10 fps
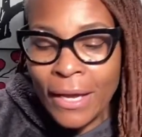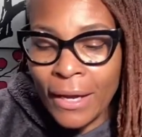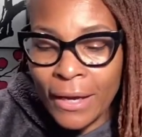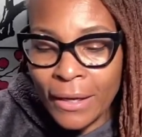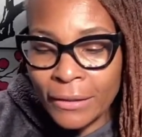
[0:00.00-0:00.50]

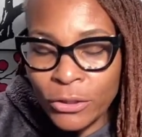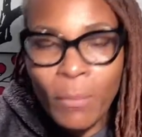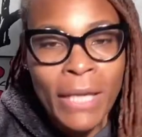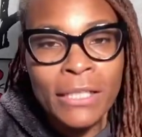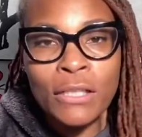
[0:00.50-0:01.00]

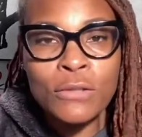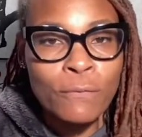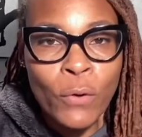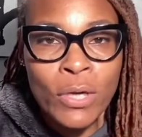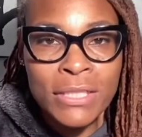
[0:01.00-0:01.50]
Nobody looks
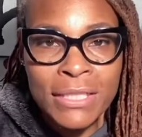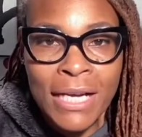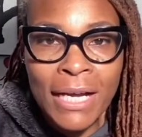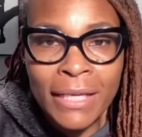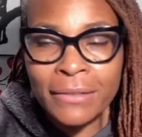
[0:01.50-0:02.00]
forward to
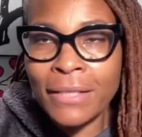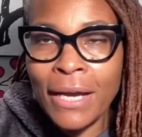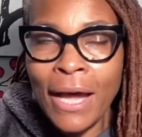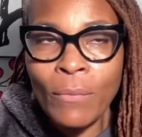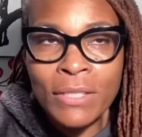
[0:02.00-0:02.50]
dying.
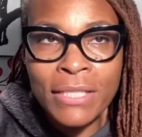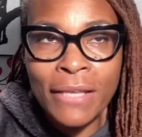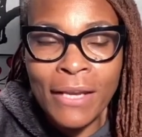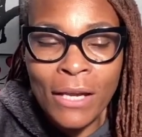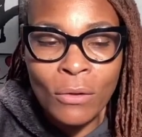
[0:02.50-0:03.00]
I would say
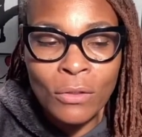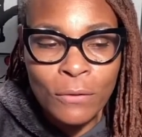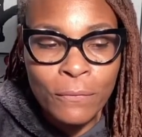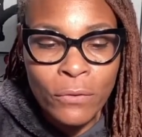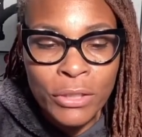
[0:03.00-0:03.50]
that I don't look
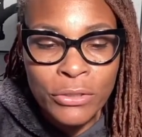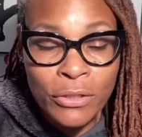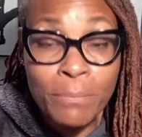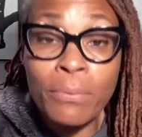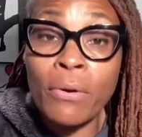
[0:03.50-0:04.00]
forward to the
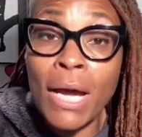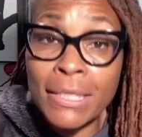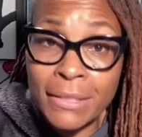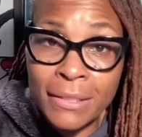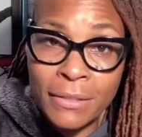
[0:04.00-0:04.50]

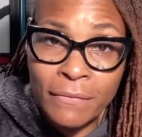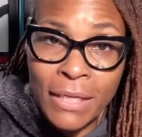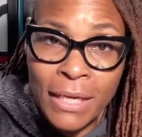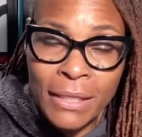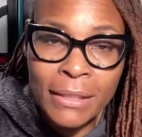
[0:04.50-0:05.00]
process of
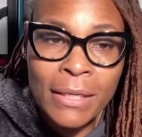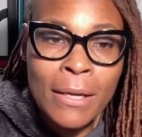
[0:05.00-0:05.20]
dying,